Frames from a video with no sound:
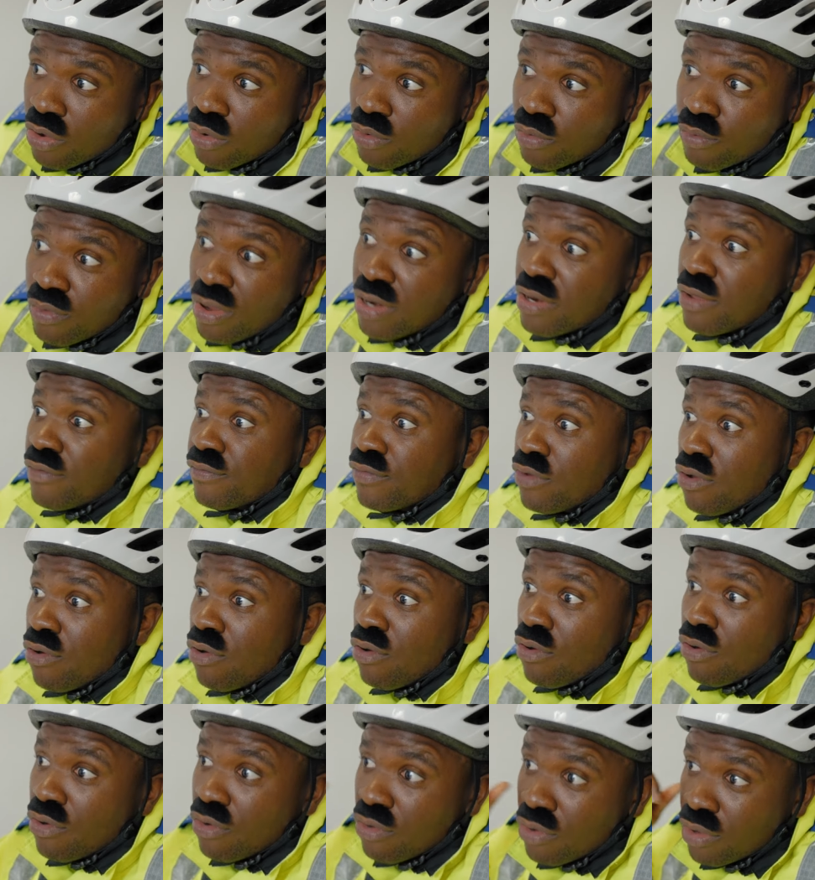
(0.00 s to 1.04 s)
one of
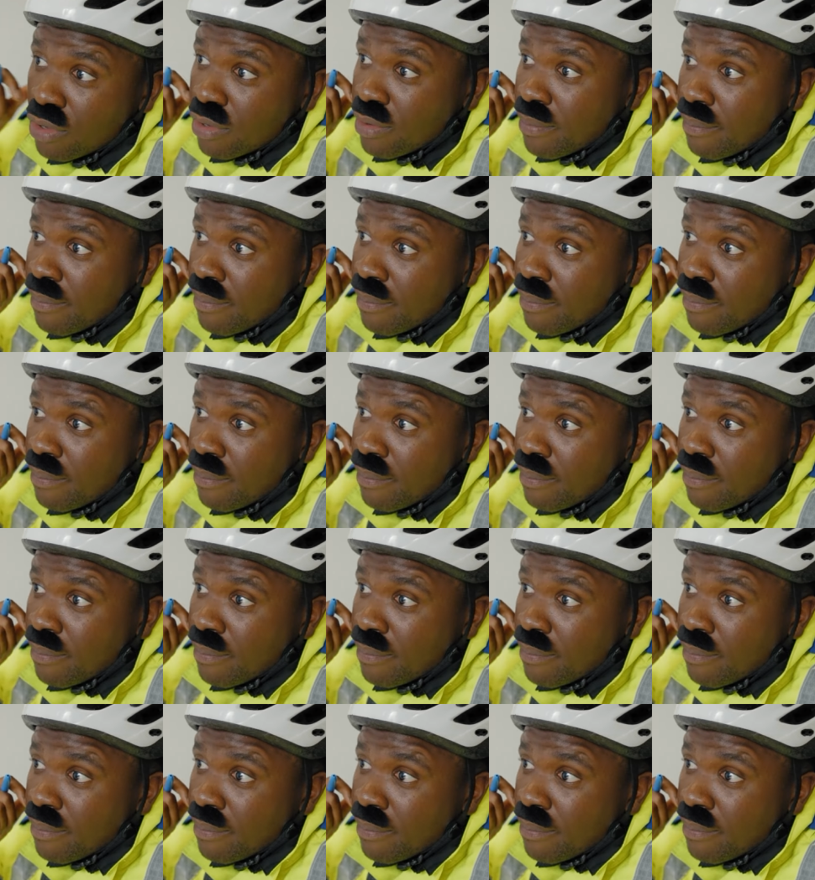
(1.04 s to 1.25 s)
your